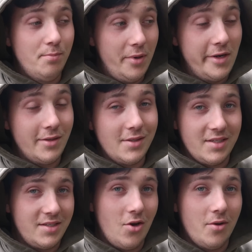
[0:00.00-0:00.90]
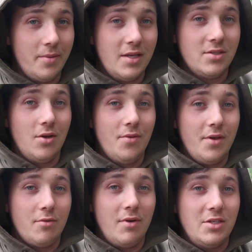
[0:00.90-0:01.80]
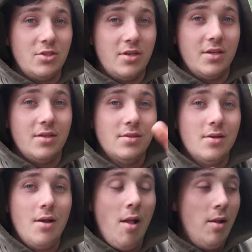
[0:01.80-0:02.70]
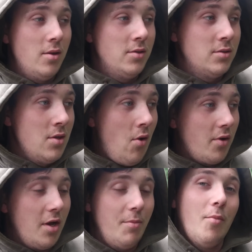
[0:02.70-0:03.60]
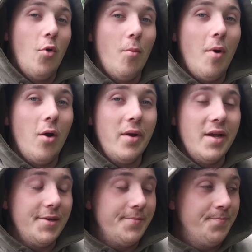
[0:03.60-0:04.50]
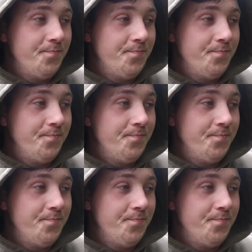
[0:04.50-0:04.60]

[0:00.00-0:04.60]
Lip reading: but as time gets on, they're gradually coming more my way.